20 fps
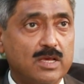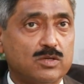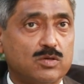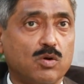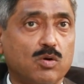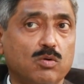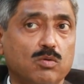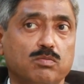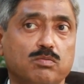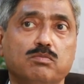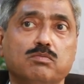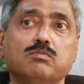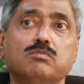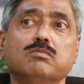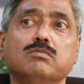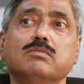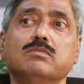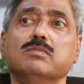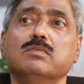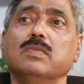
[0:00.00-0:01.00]
So
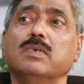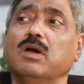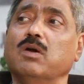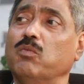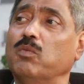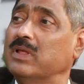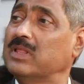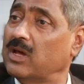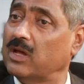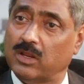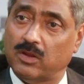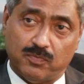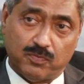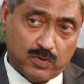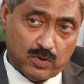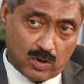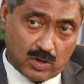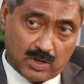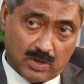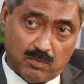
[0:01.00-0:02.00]
whether
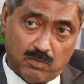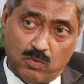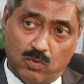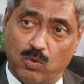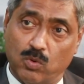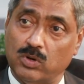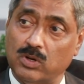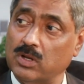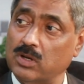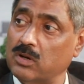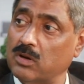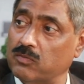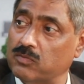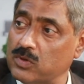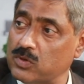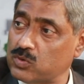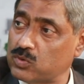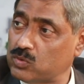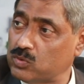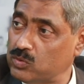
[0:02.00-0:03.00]
if you are an owner of
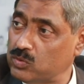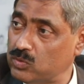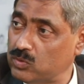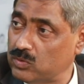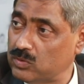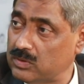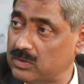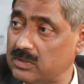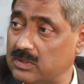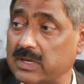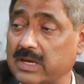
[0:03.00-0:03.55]
the school,